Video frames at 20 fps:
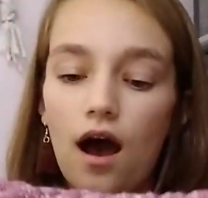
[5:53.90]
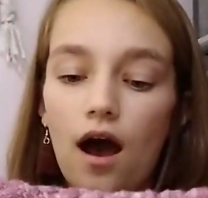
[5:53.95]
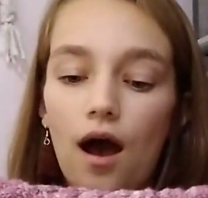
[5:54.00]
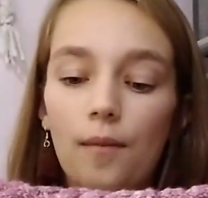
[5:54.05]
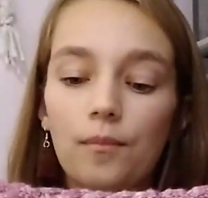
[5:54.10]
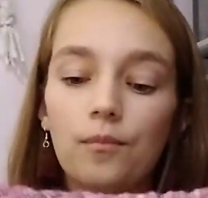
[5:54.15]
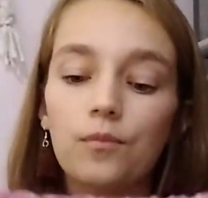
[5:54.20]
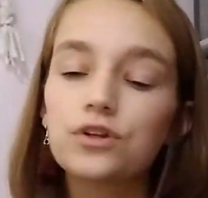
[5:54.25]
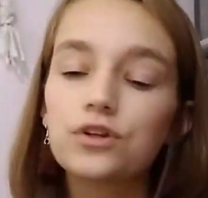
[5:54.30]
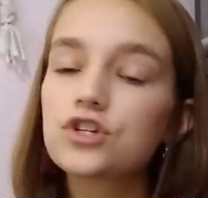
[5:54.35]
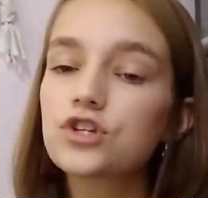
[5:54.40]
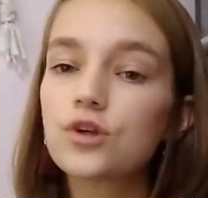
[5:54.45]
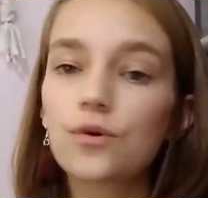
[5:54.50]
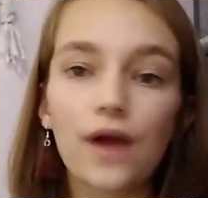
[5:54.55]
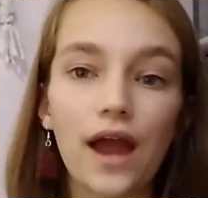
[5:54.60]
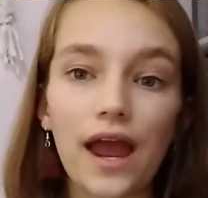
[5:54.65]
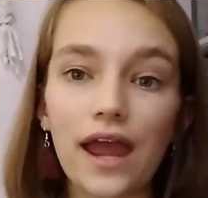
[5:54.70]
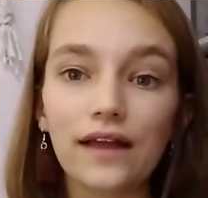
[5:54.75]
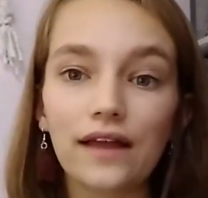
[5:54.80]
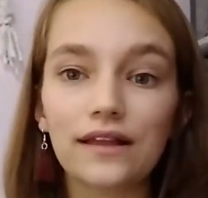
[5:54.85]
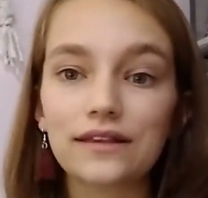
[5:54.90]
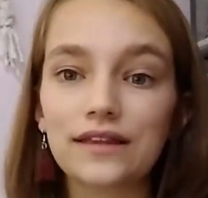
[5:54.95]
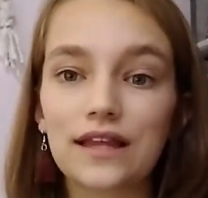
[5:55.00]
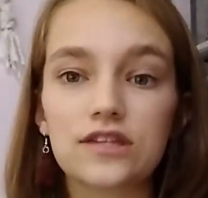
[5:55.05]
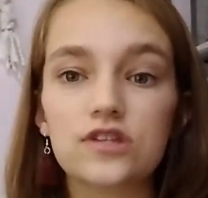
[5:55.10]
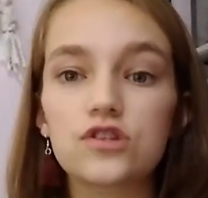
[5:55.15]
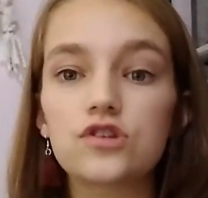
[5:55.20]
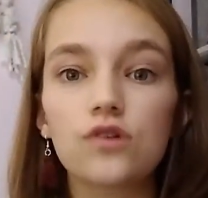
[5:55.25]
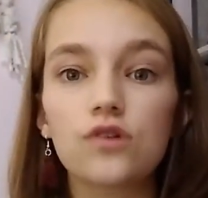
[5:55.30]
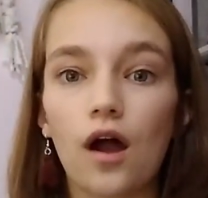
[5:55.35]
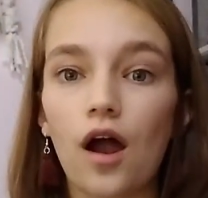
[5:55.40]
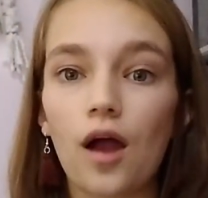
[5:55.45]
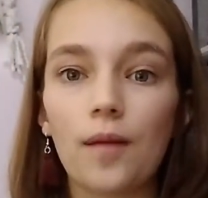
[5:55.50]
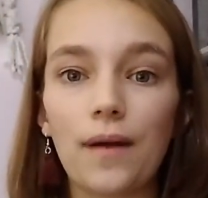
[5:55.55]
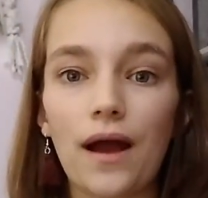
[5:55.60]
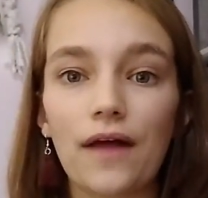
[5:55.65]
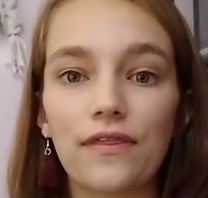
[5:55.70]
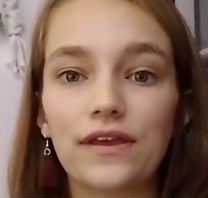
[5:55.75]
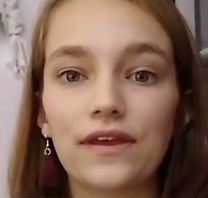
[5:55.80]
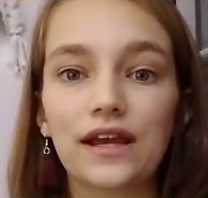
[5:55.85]
Um, which is okay, like that's not
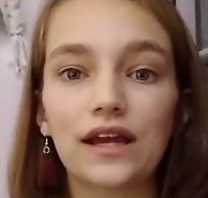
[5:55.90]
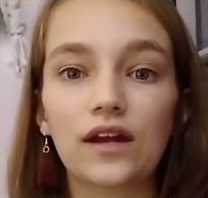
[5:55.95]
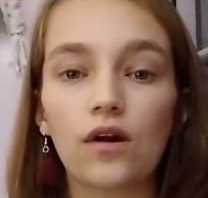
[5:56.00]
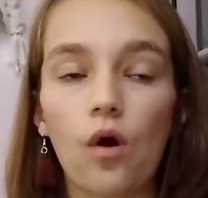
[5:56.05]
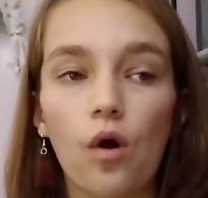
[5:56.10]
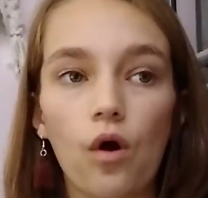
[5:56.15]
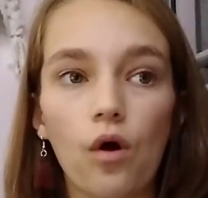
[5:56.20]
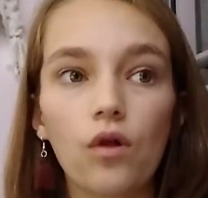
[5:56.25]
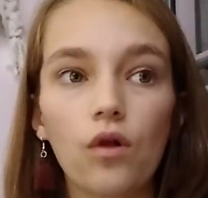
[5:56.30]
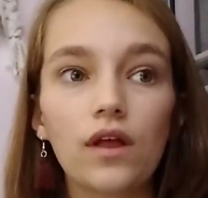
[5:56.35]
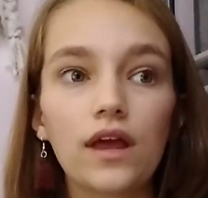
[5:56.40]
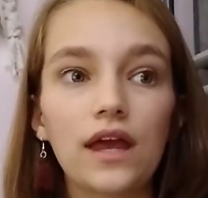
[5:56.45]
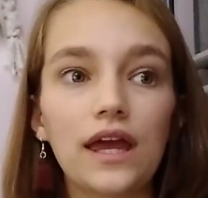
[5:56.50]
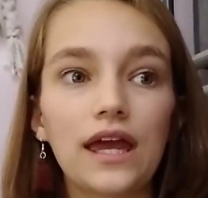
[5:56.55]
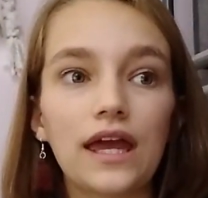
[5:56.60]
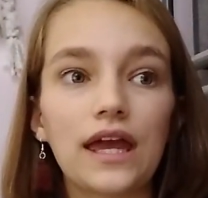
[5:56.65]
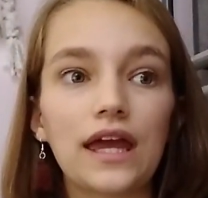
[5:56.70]
a bad thing at all.